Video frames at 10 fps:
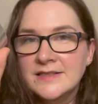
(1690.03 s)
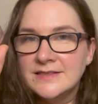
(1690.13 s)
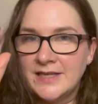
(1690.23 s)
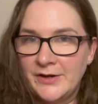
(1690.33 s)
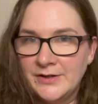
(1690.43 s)

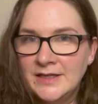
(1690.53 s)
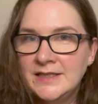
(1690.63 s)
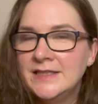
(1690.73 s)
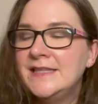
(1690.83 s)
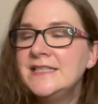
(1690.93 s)
So
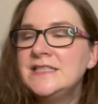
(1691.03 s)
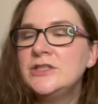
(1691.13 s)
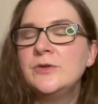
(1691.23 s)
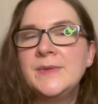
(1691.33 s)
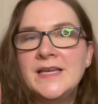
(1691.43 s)
this
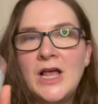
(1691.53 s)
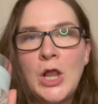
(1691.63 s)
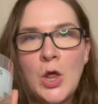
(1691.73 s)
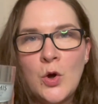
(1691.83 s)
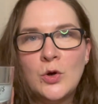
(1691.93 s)
took me a
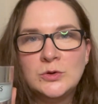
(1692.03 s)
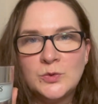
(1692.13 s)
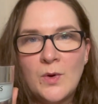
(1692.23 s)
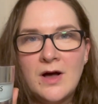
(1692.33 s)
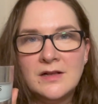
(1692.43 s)
long
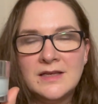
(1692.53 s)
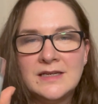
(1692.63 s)
old while,